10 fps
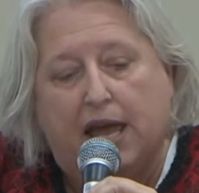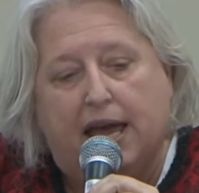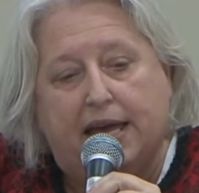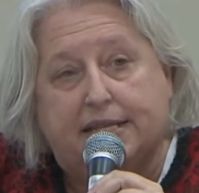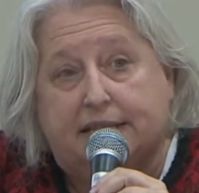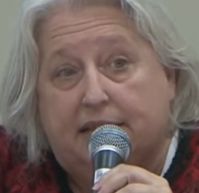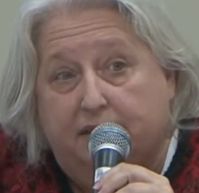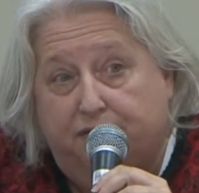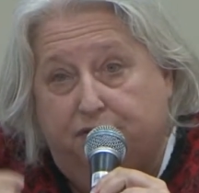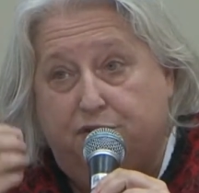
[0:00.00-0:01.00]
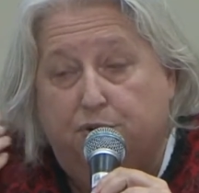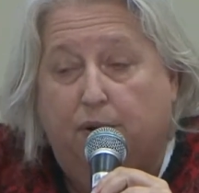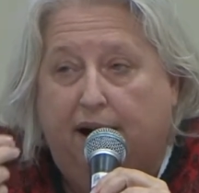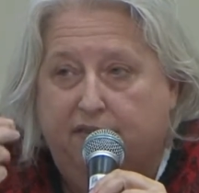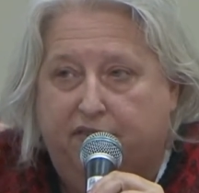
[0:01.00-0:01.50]
And if you
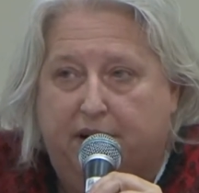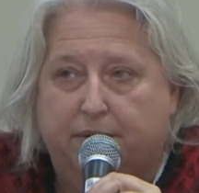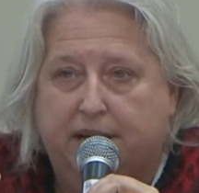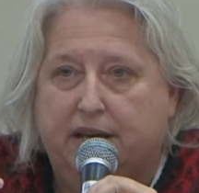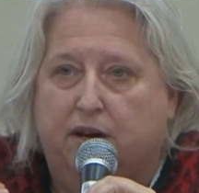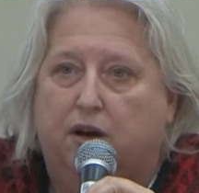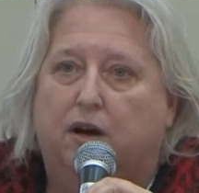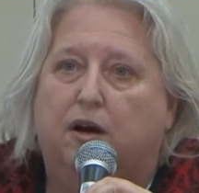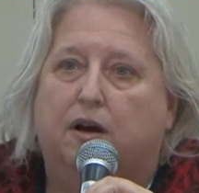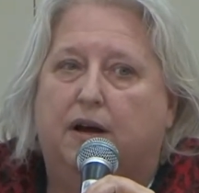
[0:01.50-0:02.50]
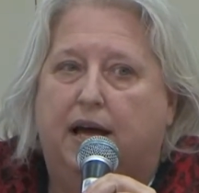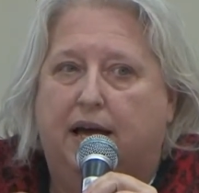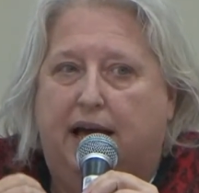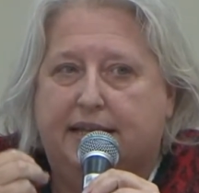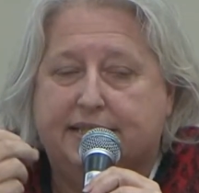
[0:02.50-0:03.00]
are very
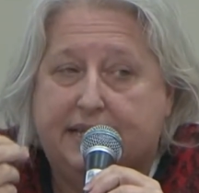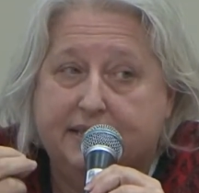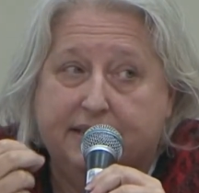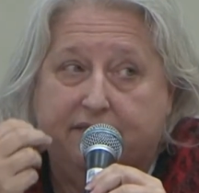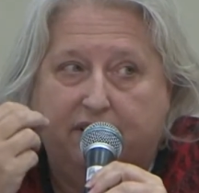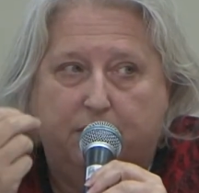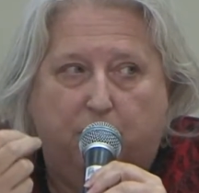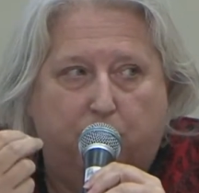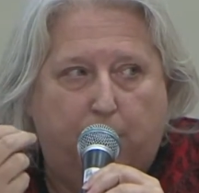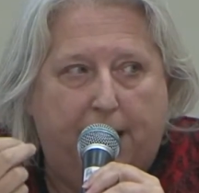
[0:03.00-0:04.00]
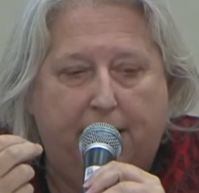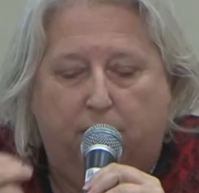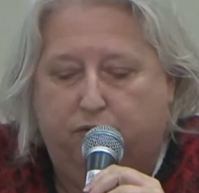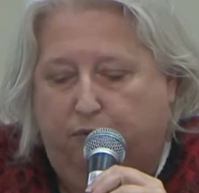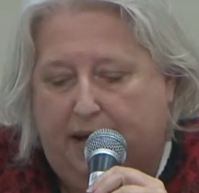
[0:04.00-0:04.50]
attentive, very aware
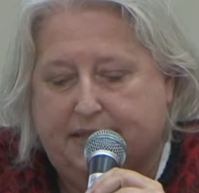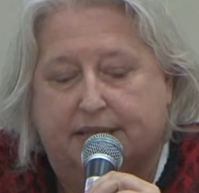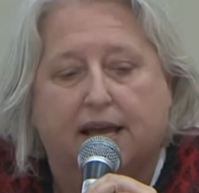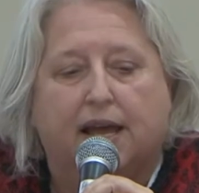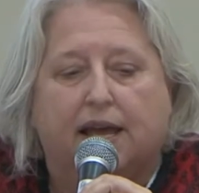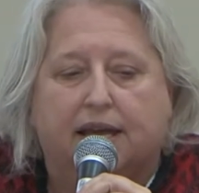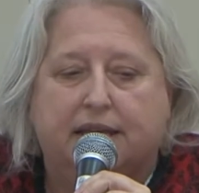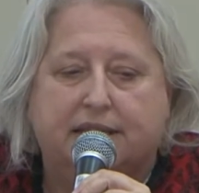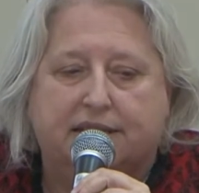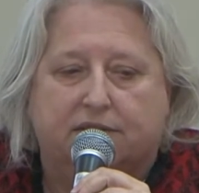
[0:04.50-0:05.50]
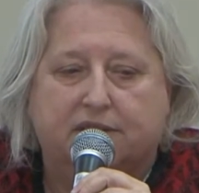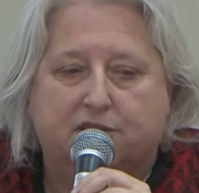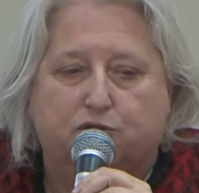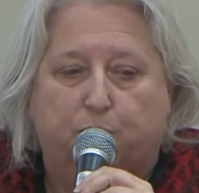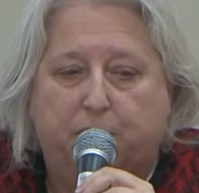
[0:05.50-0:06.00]
of what is on
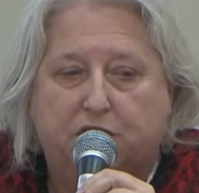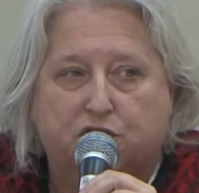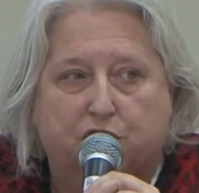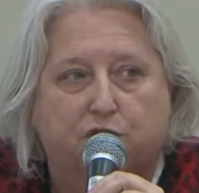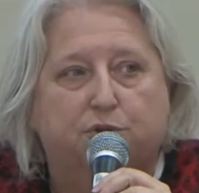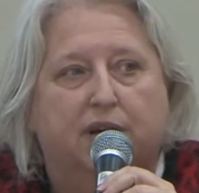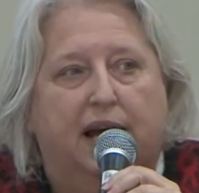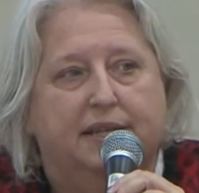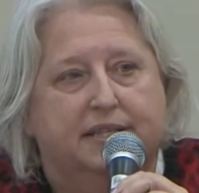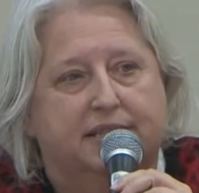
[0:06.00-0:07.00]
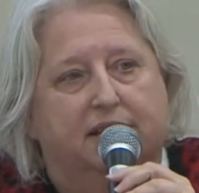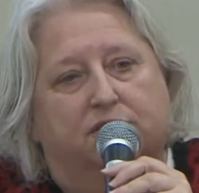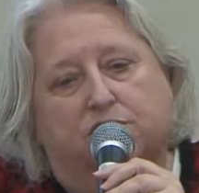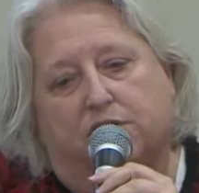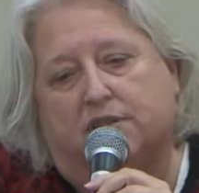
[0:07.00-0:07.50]
these two pictures, you can see
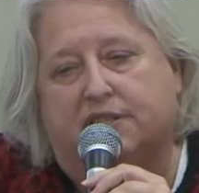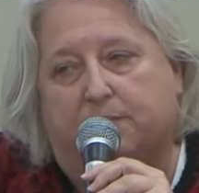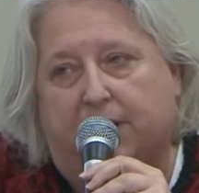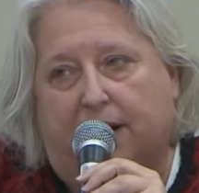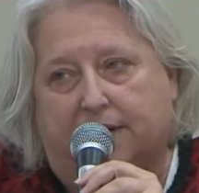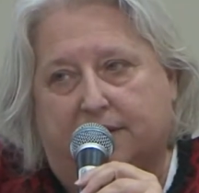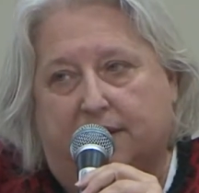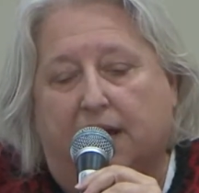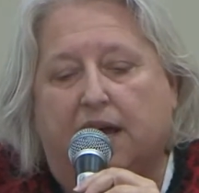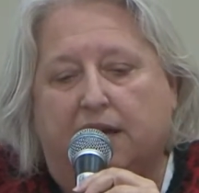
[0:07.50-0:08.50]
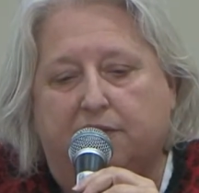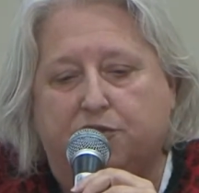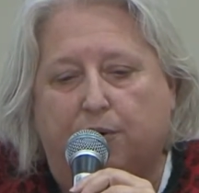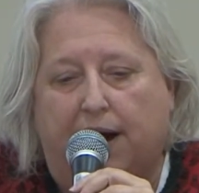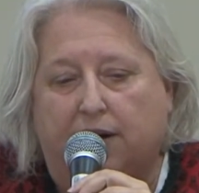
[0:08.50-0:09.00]
another similarity. If
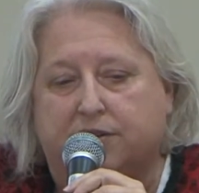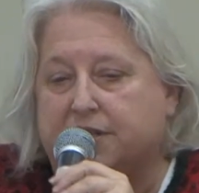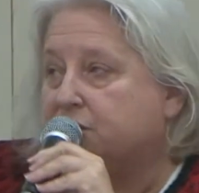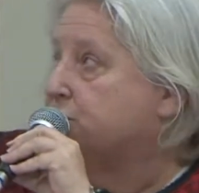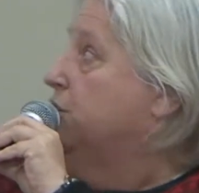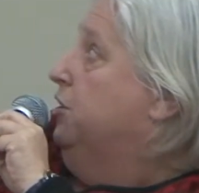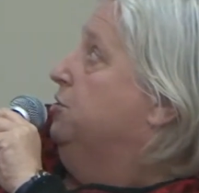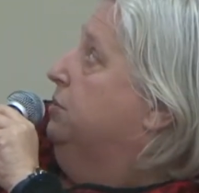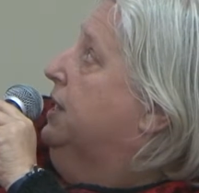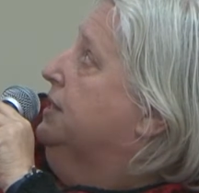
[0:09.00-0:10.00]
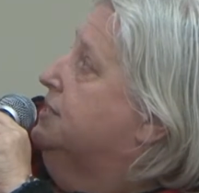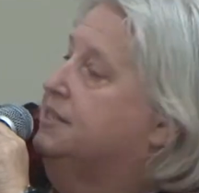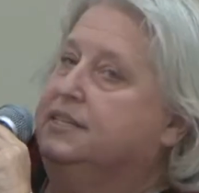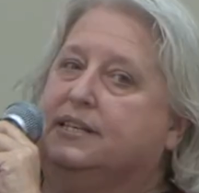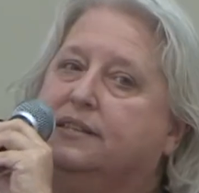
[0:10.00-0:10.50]
you are a teacher, you can
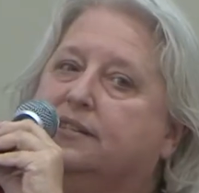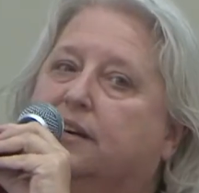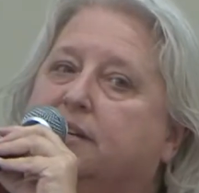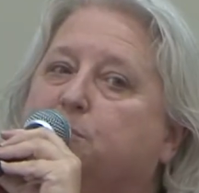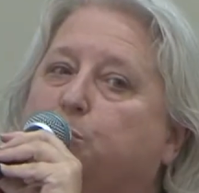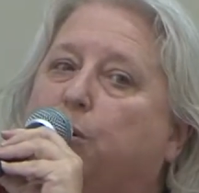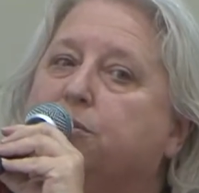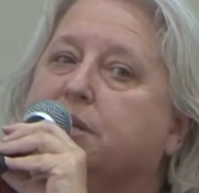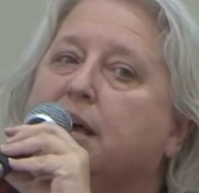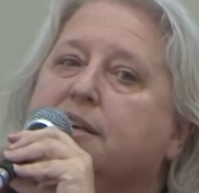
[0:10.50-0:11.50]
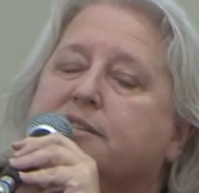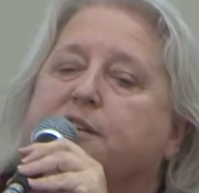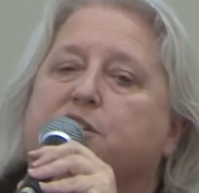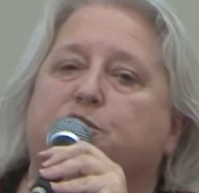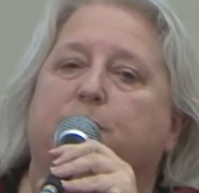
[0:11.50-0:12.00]
see that in both
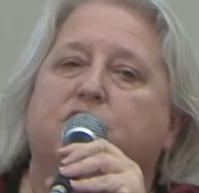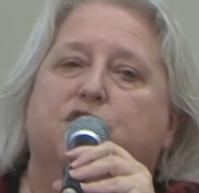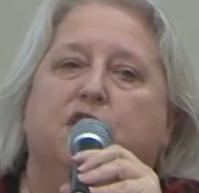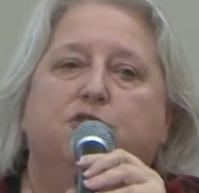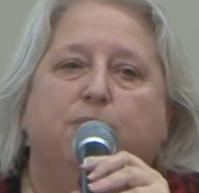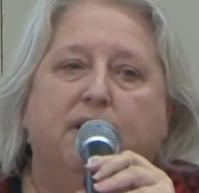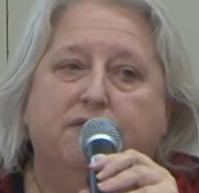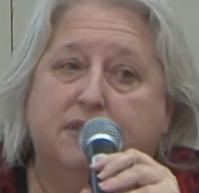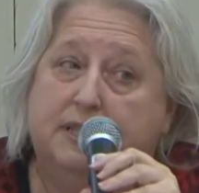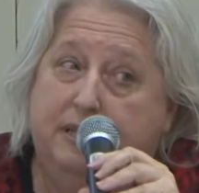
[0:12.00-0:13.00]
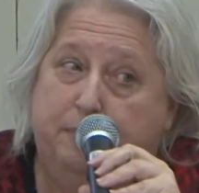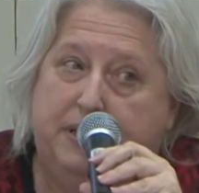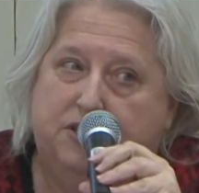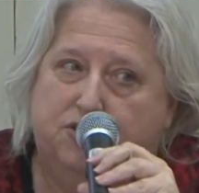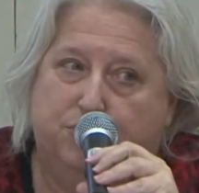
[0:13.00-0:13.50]
situations you have a
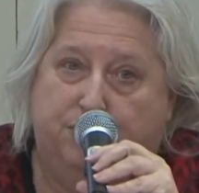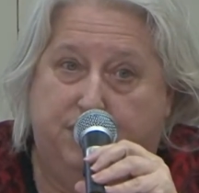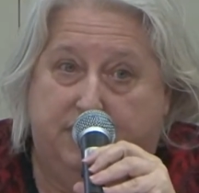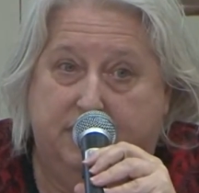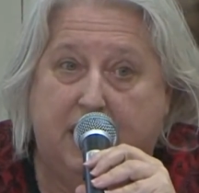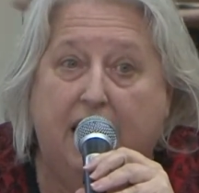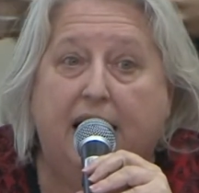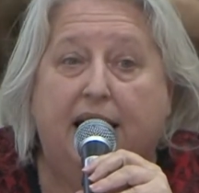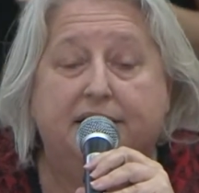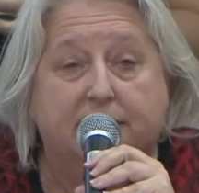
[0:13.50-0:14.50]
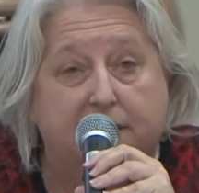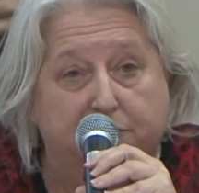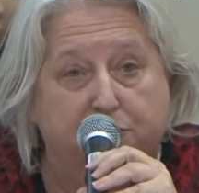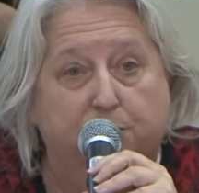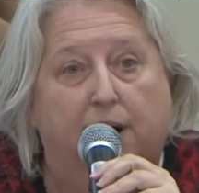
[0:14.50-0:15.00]
sleeping student. And
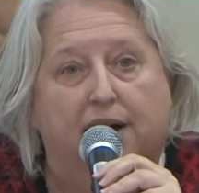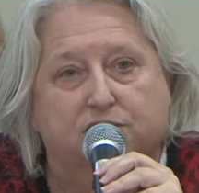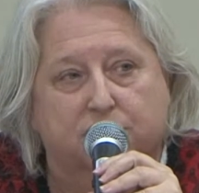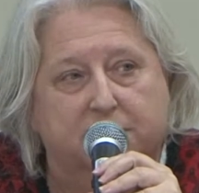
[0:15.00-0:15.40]
if you are the